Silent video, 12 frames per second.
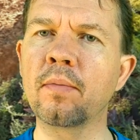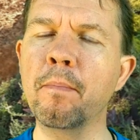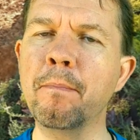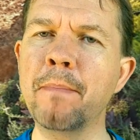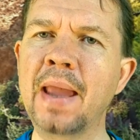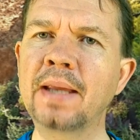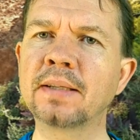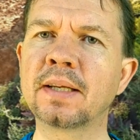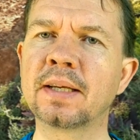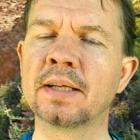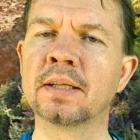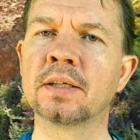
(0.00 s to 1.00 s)

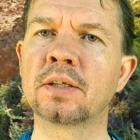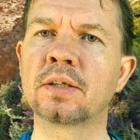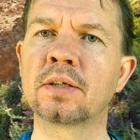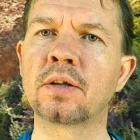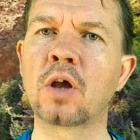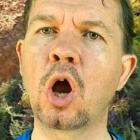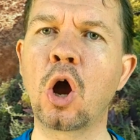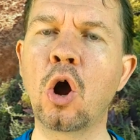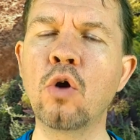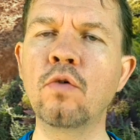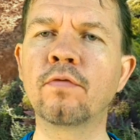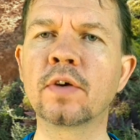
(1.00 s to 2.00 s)
maintenance
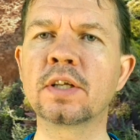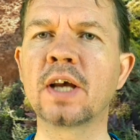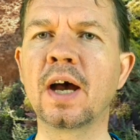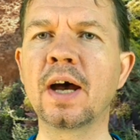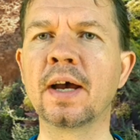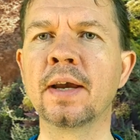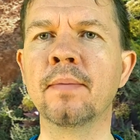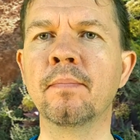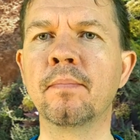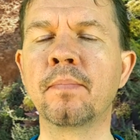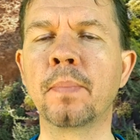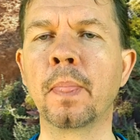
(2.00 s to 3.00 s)
over
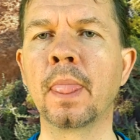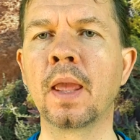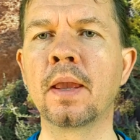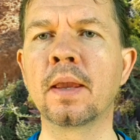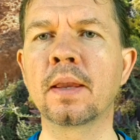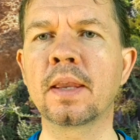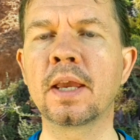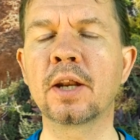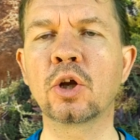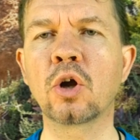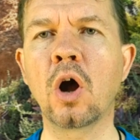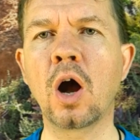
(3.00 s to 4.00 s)
time
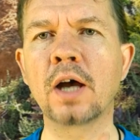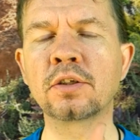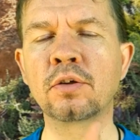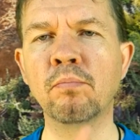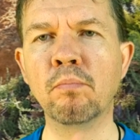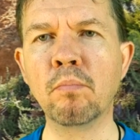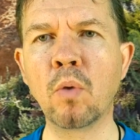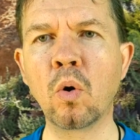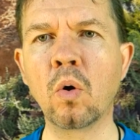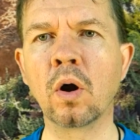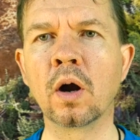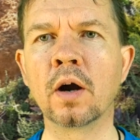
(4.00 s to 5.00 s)
can cost
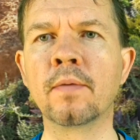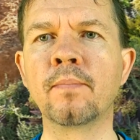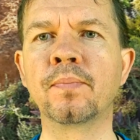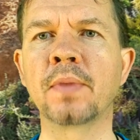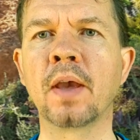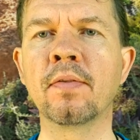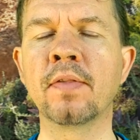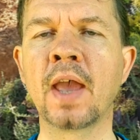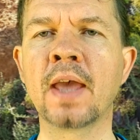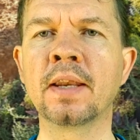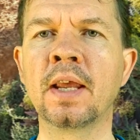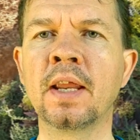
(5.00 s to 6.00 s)
more
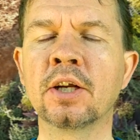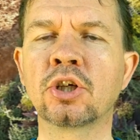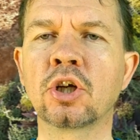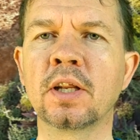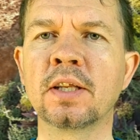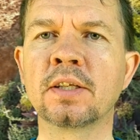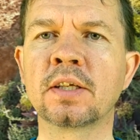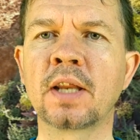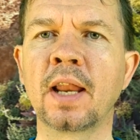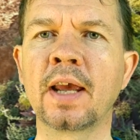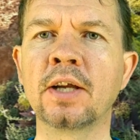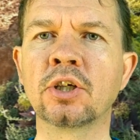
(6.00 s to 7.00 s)
than initial
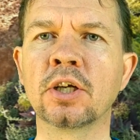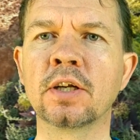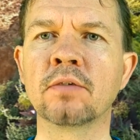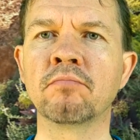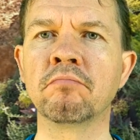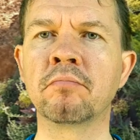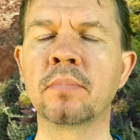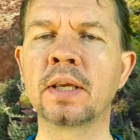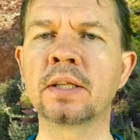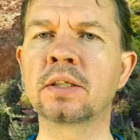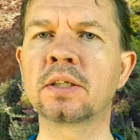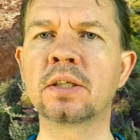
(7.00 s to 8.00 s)
installation.
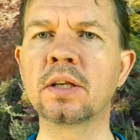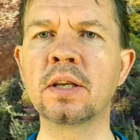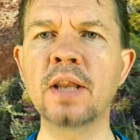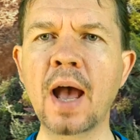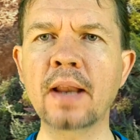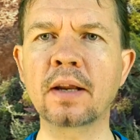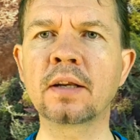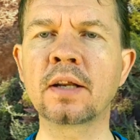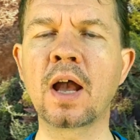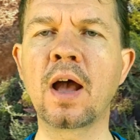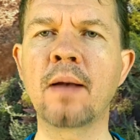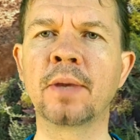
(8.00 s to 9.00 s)
It's not
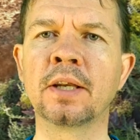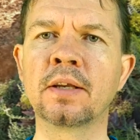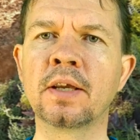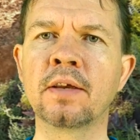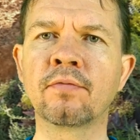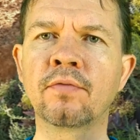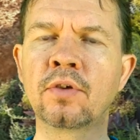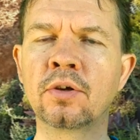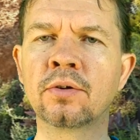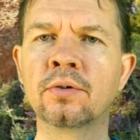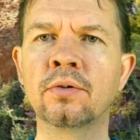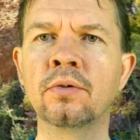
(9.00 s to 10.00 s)
uncommon if
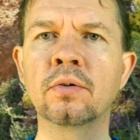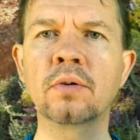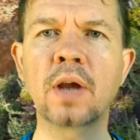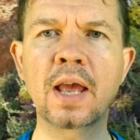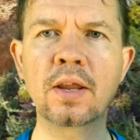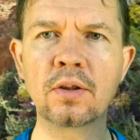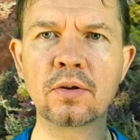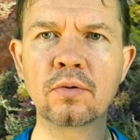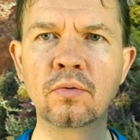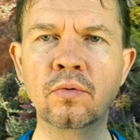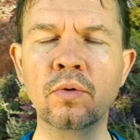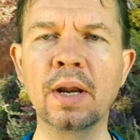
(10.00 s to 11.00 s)
you
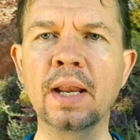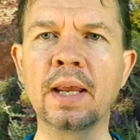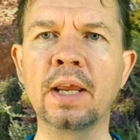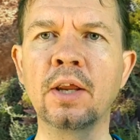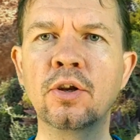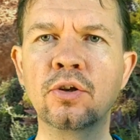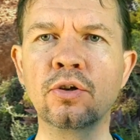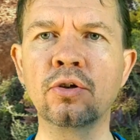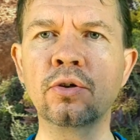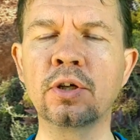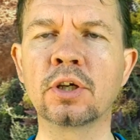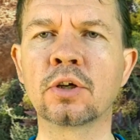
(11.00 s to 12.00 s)
really do
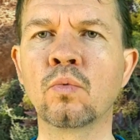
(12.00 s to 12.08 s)
your